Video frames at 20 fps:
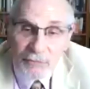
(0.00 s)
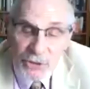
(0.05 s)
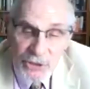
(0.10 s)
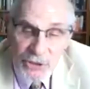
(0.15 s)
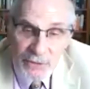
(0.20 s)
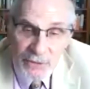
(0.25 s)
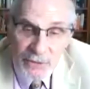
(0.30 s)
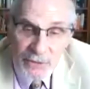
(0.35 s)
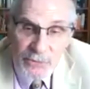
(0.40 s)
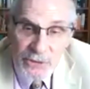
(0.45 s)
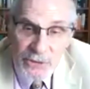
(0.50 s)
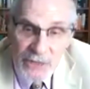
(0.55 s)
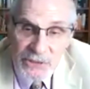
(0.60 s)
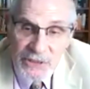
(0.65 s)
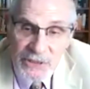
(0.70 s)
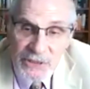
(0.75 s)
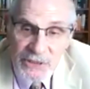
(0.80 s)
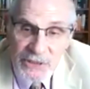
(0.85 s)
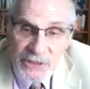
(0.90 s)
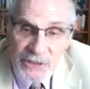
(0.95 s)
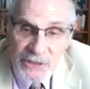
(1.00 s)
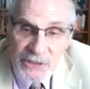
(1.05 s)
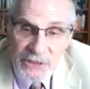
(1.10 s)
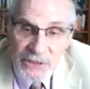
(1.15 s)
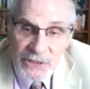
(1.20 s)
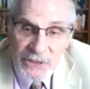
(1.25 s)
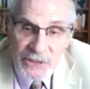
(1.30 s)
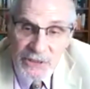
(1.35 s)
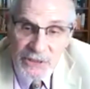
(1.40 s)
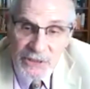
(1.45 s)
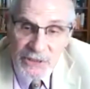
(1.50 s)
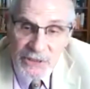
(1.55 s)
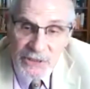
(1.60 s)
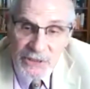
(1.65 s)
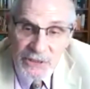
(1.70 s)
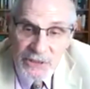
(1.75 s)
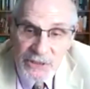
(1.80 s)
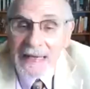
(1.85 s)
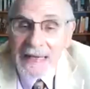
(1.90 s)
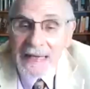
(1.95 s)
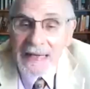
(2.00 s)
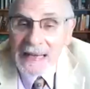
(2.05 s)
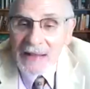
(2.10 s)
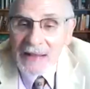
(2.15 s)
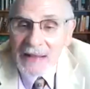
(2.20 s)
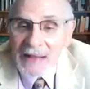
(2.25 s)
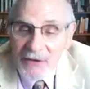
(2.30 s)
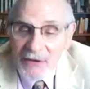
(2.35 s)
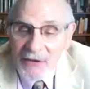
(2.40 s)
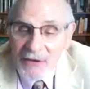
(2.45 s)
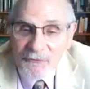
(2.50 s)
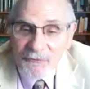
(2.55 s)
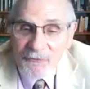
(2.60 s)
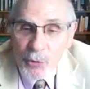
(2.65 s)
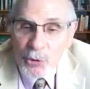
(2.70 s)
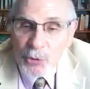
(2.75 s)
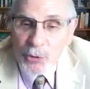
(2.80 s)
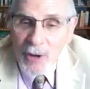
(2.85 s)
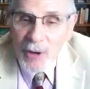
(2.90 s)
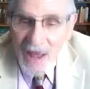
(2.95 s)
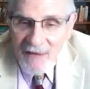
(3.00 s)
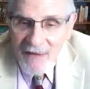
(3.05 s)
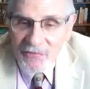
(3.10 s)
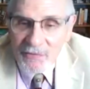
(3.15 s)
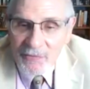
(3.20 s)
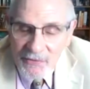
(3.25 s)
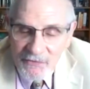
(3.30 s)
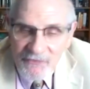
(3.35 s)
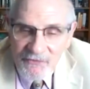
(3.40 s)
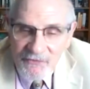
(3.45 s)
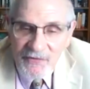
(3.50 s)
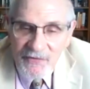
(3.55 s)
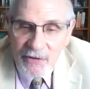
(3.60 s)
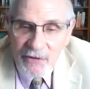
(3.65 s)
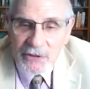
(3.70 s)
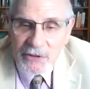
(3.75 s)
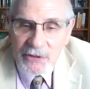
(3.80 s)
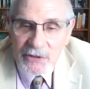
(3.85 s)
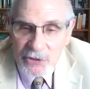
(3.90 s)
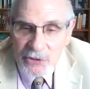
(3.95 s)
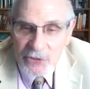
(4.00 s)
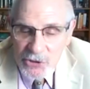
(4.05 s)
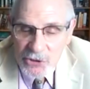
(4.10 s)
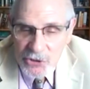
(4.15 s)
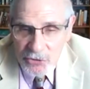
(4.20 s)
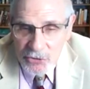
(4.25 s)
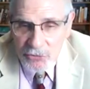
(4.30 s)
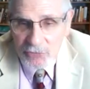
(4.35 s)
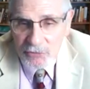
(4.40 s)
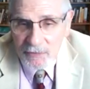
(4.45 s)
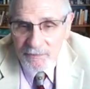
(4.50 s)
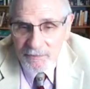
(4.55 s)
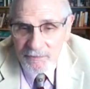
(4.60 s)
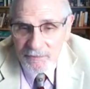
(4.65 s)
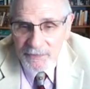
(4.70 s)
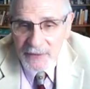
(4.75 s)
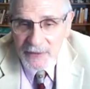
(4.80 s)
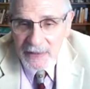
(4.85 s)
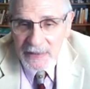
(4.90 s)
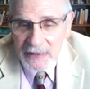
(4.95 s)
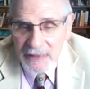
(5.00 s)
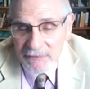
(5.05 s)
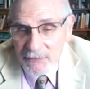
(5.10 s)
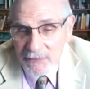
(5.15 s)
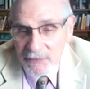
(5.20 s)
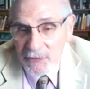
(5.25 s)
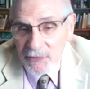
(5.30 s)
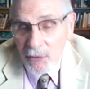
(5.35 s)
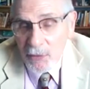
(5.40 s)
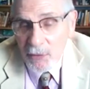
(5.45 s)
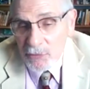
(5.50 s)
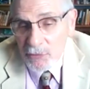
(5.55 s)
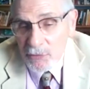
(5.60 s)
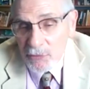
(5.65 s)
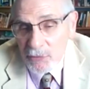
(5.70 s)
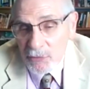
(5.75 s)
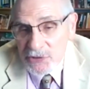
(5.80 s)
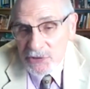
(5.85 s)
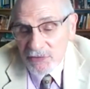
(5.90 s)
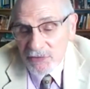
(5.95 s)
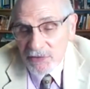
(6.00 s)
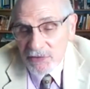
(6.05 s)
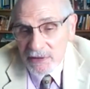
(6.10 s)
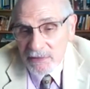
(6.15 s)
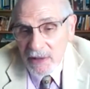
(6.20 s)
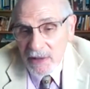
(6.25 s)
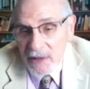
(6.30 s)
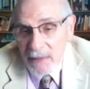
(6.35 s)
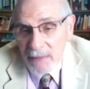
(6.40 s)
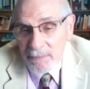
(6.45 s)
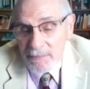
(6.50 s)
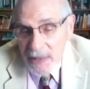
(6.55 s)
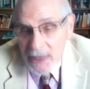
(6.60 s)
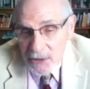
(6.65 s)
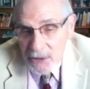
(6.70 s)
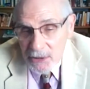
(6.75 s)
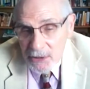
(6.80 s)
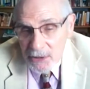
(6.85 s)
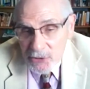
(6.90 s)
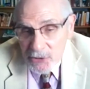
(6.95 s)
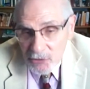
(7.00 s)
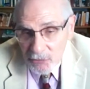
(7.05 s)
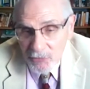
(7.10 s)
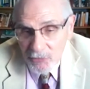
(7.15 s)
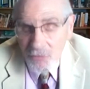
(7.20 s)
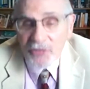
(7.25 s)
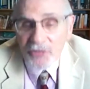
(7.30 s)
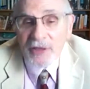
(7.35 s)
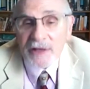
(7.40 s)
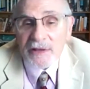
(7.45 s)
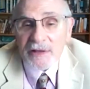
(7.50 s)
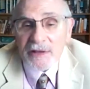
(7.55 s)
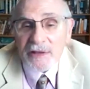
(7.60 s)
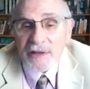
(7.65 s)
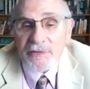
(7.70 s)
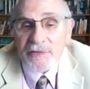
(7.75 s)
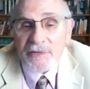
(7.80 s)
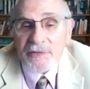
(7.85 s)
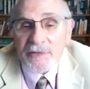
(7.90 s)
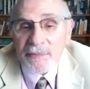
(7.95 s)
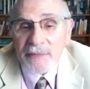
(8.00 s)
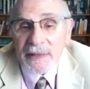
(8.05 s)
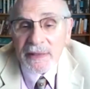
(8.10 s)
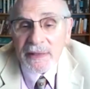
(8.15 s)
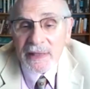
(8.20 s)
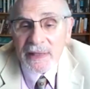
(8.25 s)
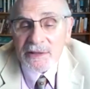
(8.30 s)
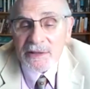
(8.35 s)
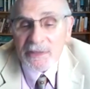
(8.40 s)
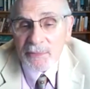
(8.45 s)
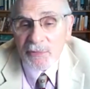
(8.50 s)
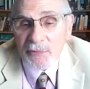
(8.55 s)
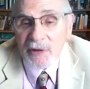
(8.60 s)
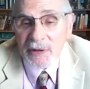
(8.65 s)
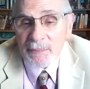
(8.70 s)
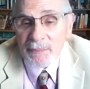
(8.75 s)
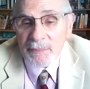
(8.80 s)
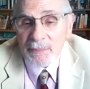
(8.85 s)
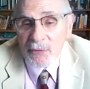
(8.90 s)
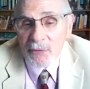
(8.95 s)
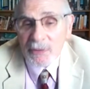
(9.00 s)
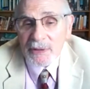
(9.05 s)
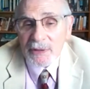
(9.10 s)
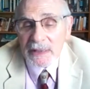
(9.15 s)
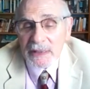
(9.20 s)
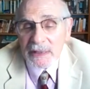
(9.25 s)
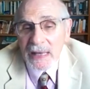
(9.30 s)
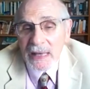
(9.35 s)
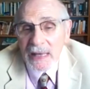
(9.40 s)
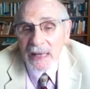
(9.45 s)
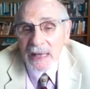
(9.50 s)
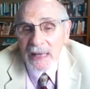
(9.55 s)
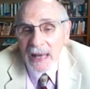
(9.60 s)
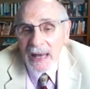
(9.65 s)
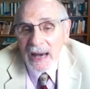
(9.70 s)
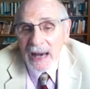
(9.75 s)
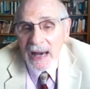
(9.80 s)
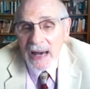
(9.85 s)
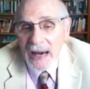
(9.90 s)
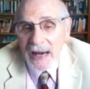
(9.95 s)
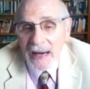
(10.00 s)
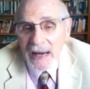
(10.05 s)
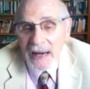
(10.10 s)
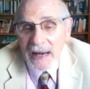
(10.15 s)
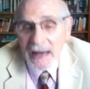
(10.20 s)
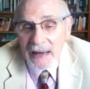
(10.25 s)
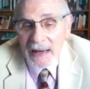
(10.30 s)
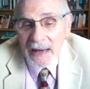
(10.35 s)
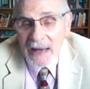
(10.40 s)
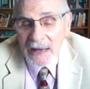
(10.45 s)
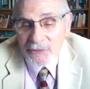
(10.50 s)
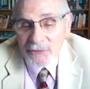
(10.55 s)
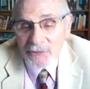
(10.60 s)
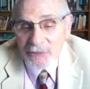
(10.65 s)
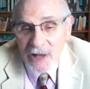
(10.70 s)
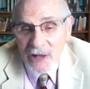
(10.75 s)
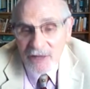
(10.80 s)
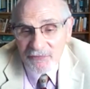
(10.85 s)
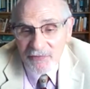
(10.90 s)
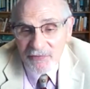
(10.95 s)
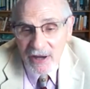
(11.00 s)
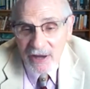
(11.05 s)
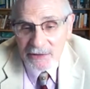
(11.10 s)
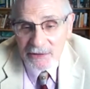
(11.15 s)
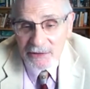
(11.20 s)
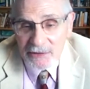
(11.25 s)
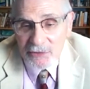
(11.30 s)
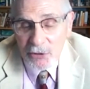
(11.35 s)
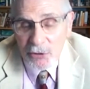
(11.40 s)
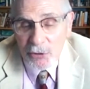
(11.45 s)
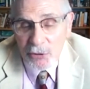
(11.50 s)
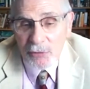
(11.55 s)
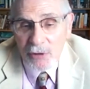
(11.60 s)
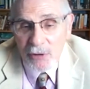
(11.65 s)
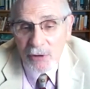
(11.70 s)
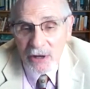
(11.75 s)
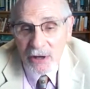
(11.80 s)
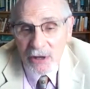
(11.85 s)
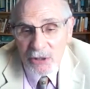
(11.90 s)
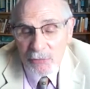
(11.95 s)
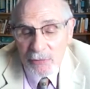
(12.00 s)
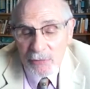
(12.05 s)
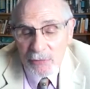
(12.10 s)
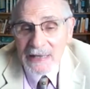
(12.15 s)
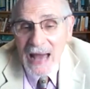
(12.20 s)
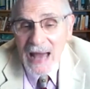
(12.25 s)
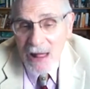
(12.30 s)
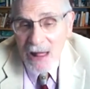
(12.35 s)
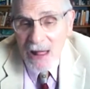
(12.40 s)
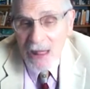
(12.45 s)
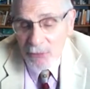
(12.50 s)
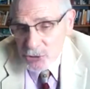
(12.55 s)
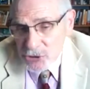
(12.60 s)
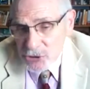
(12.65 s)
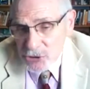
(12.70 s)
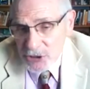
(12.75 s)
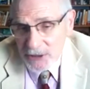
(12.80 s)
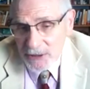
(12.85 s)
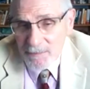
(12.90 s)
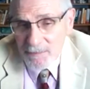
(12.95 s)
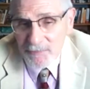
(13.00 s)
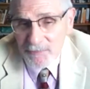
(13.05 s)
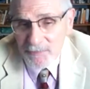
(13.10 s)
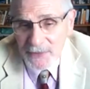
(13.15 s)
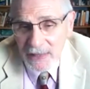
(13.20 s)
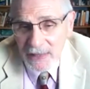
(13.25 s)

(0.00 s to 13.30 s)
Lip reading: regime change against Gaddafi. Therefore, you have to be very concerned, even though she's admitted certain things to maintain some credibility. I do not find her ideology